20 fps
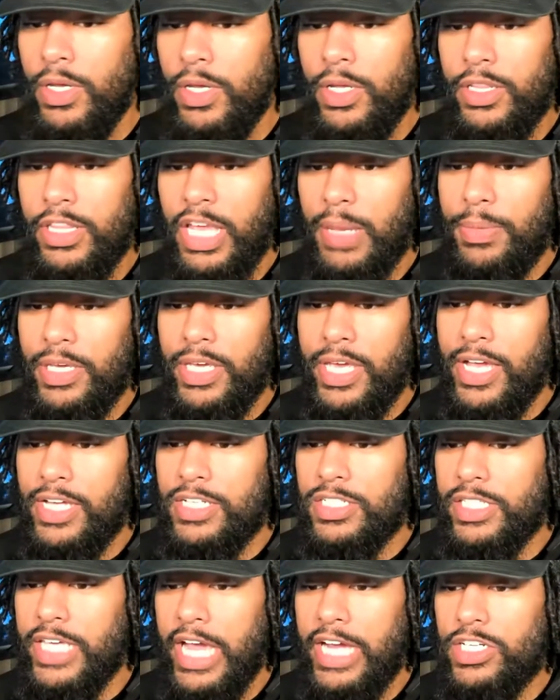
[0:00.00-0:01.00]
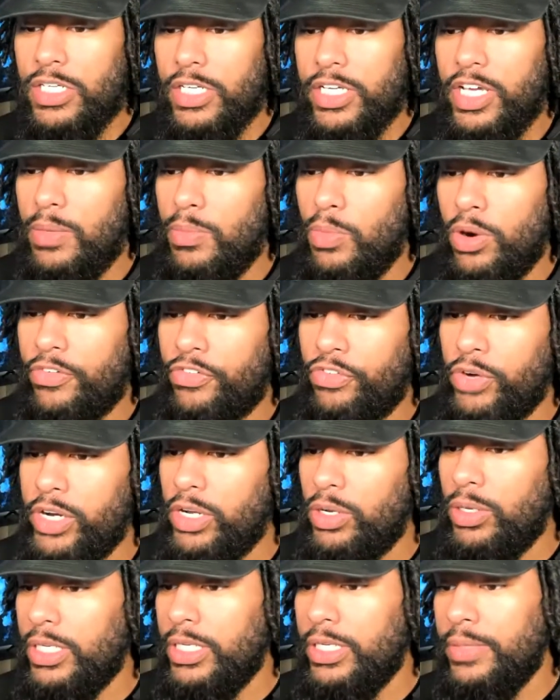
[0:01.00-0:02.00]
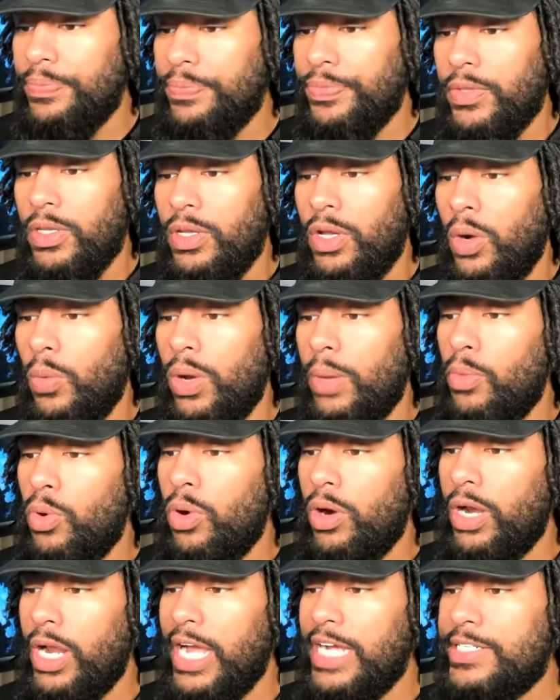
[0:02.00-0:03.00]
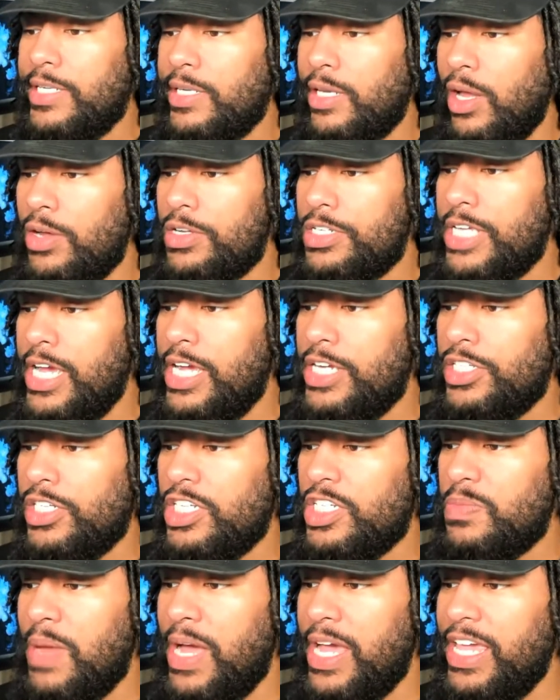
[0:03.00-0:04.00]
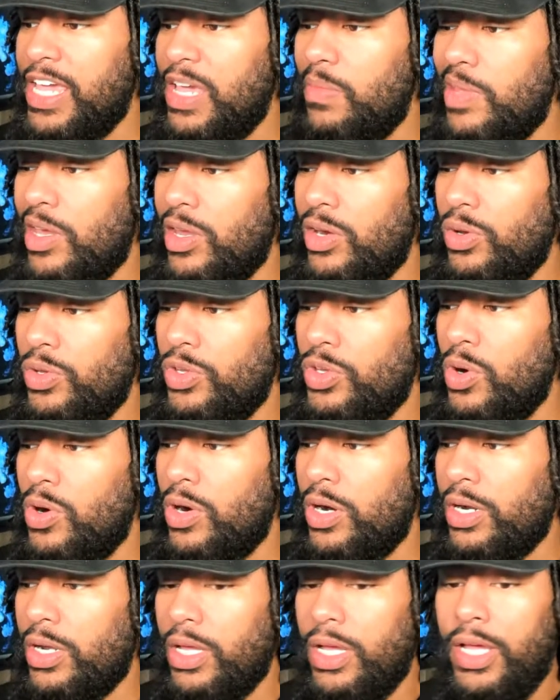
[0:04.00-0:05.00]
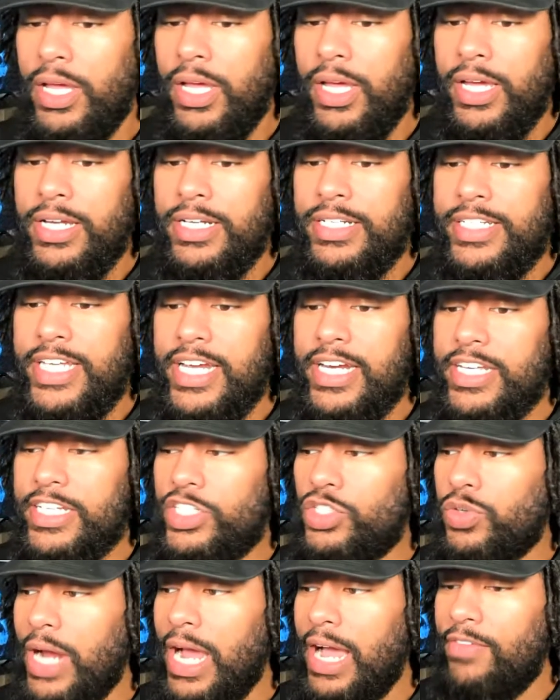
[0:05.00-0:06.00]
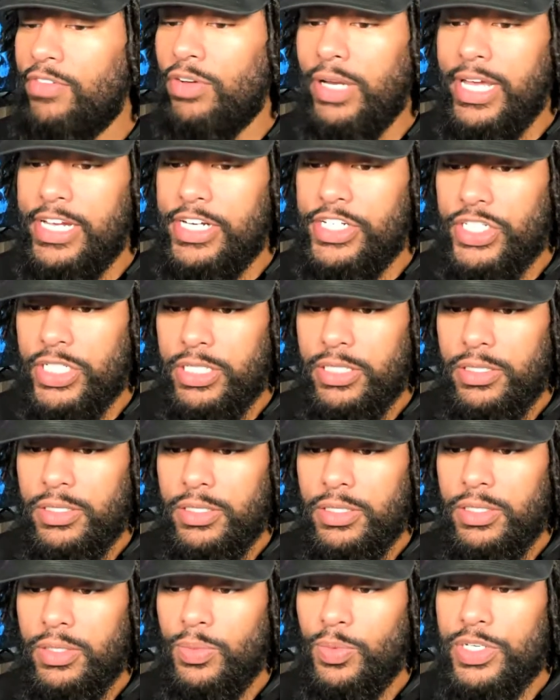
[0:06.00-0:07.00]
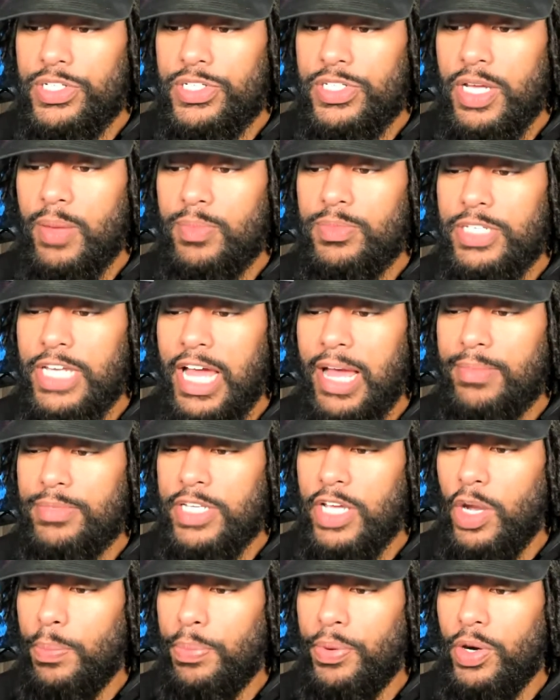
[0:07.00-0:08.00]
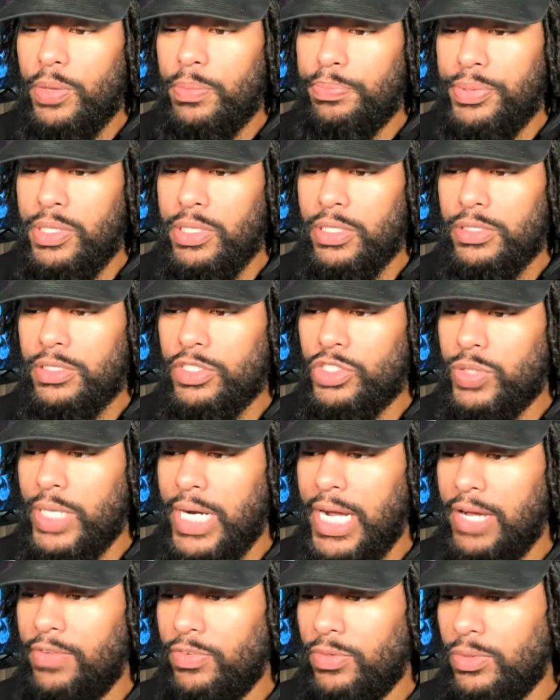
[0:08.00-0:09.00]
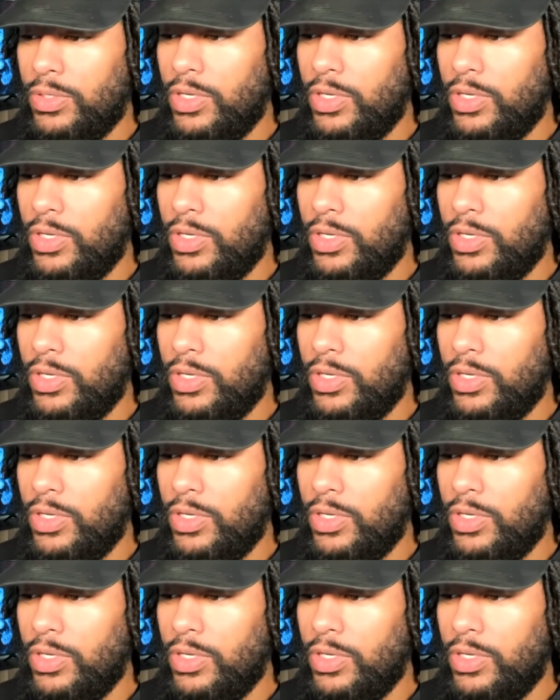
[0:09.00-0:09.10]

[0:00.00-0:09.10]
They began scheduling him more frequently with more nights in Los Angeles, Miami, and New York. Diddy's travel agent would sometimes help her book the travel.